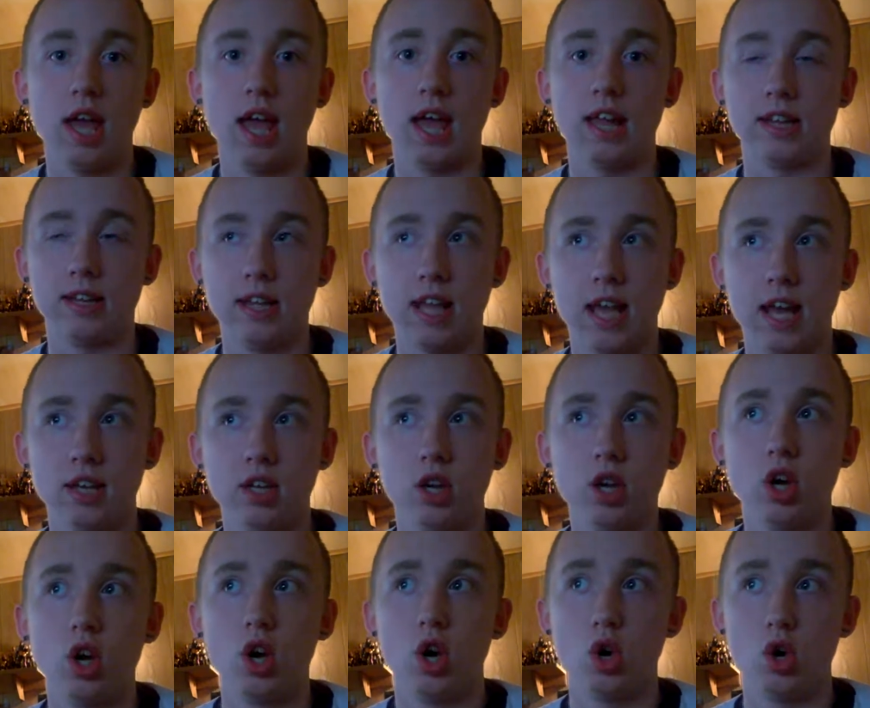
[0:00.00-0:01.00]
And then,
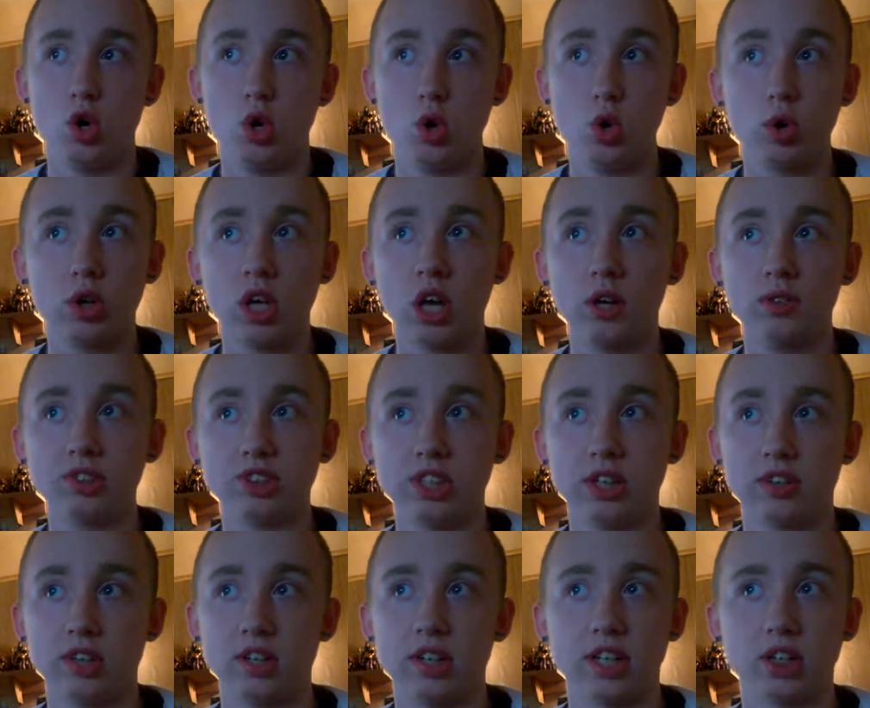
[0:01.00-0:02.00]
who comes
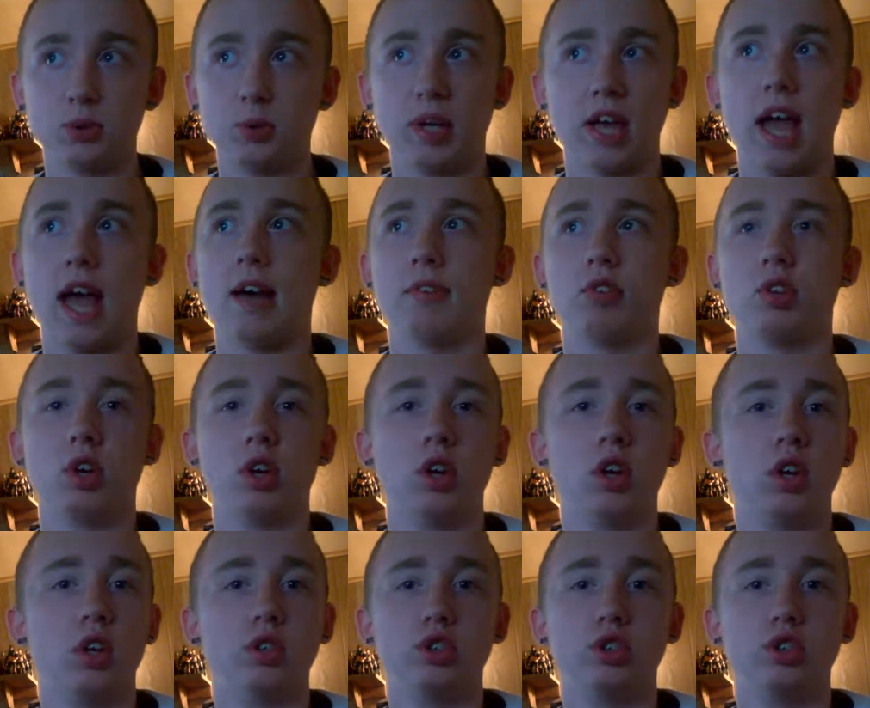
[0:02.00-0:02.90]
out the next week after